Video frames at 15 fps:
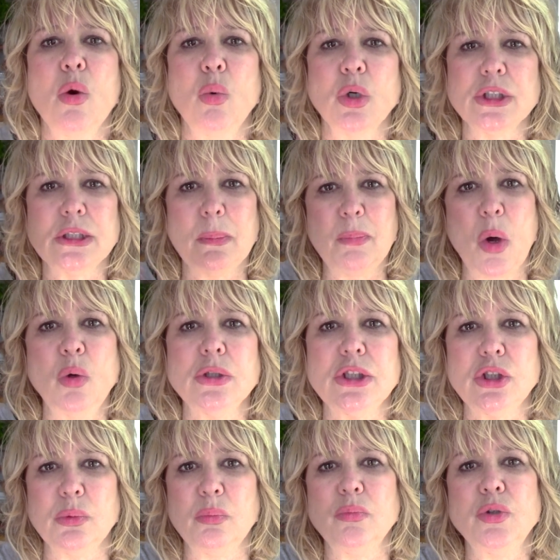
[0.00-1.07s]
We're
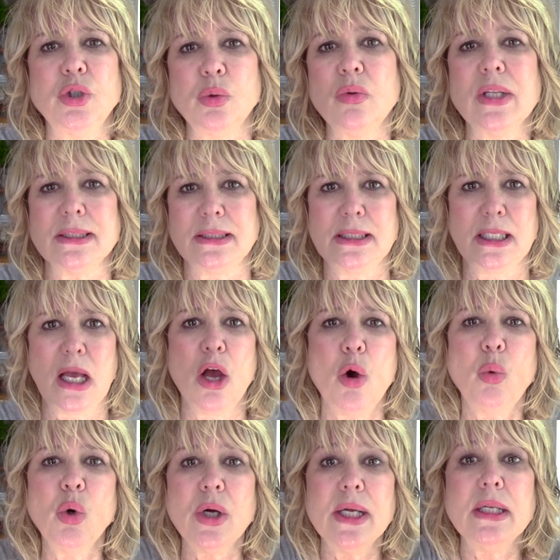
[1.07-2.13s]
supposed to do this together.
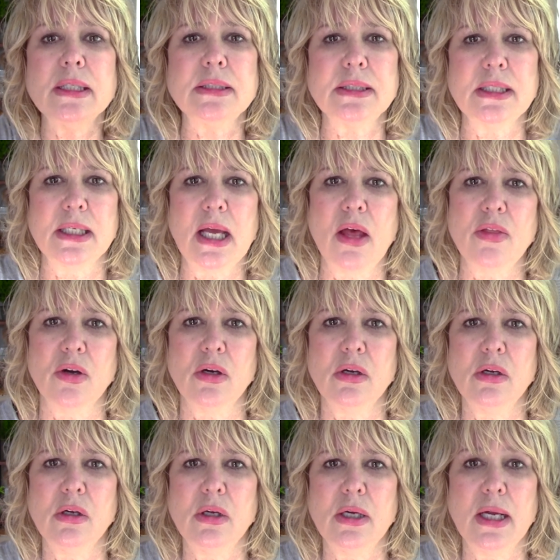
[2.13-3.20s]
We're in it together.
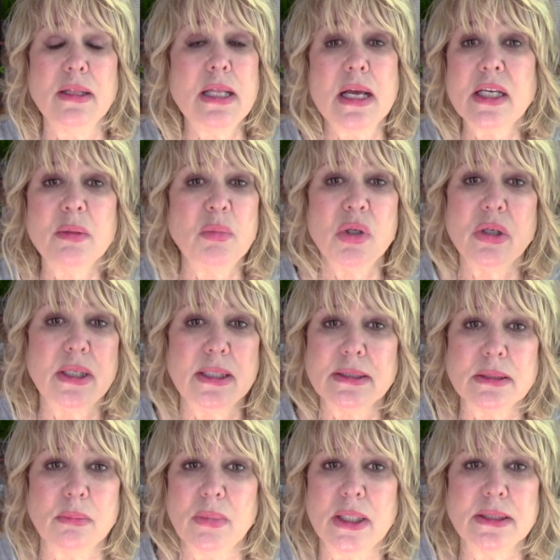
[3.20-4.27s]
And that community
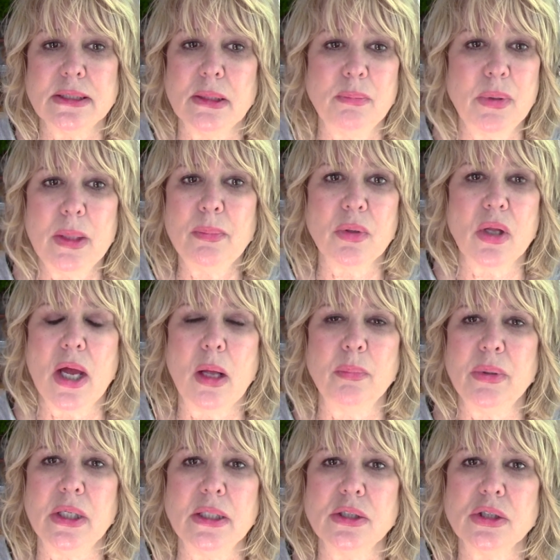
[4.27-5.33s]
is amazing. People
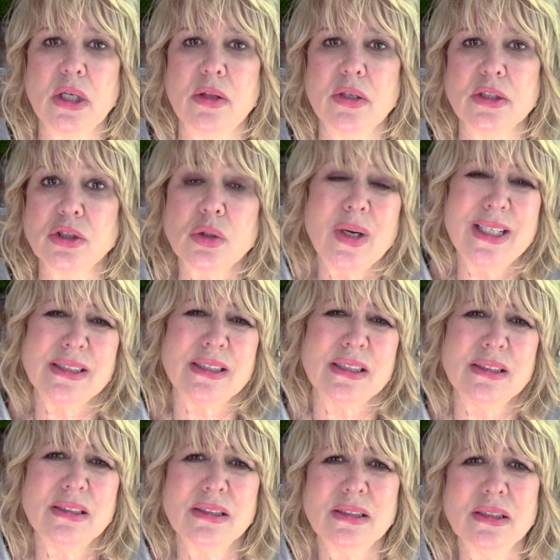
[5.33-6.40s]
helping each other. It's
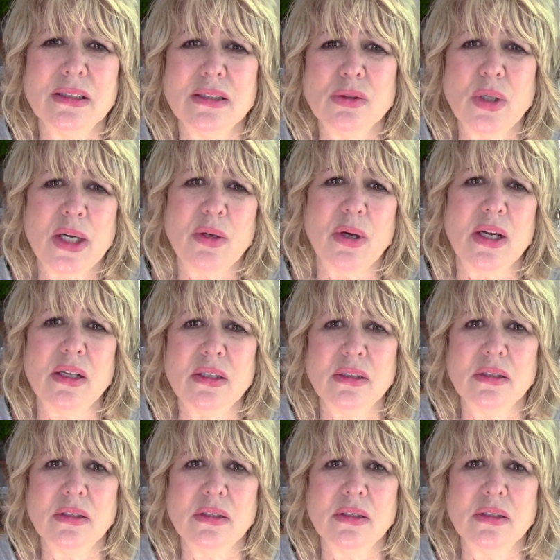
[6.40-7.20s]
crazy. Great, great.